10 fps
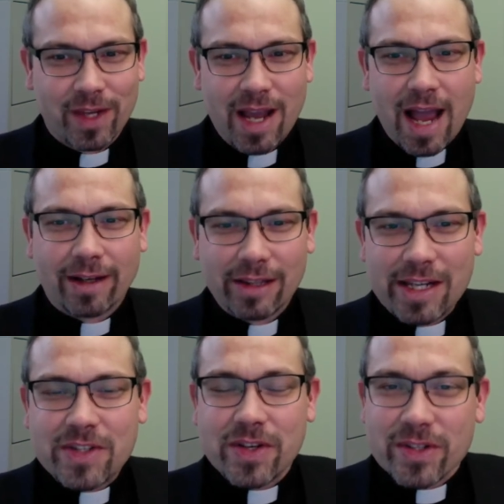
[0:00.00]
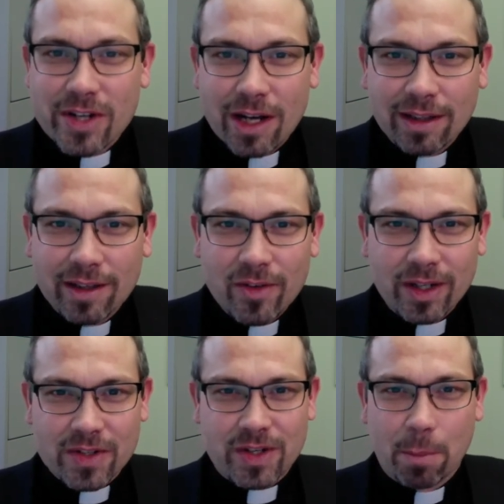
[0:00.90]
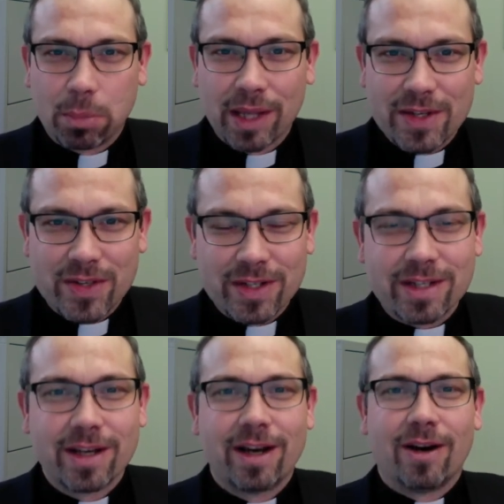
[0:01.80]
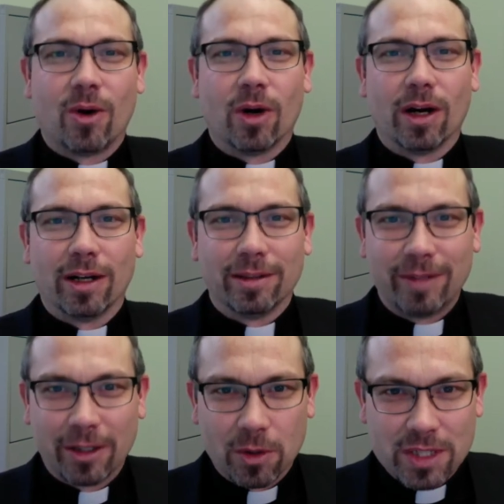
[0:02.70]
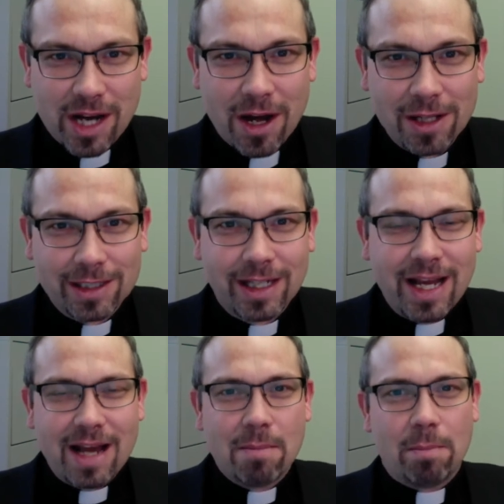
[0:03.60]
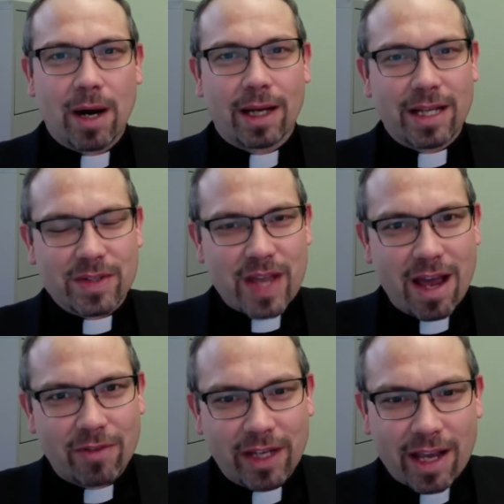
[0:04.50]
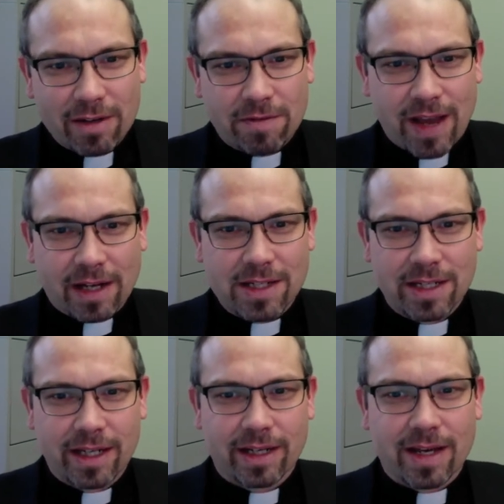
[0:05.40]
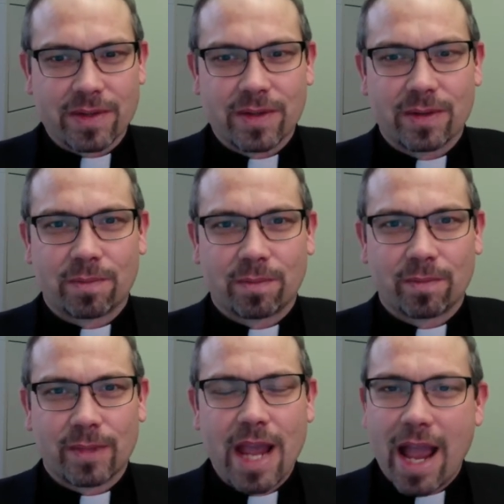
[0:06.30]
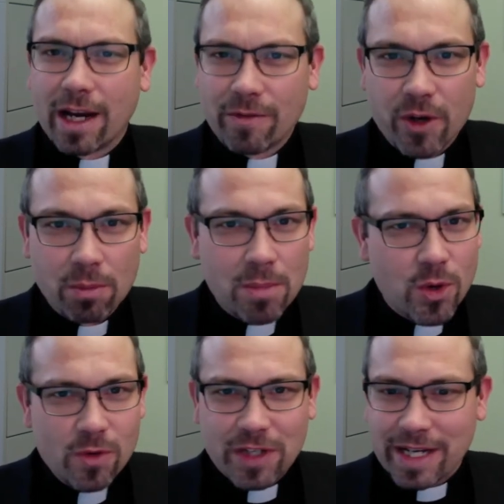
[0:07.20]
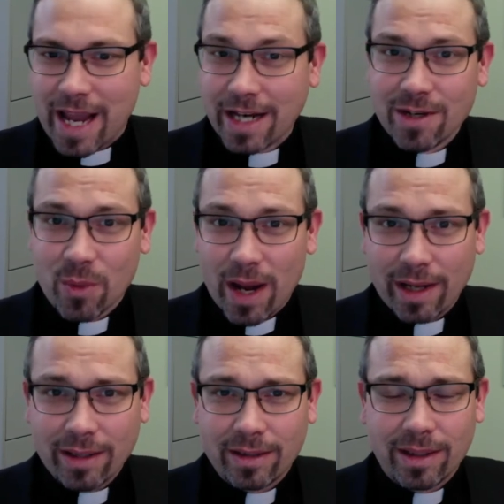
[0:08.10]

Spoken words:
At least it's not leaving us complacent or, dull, but is having an effect in us. And if you're moved in any way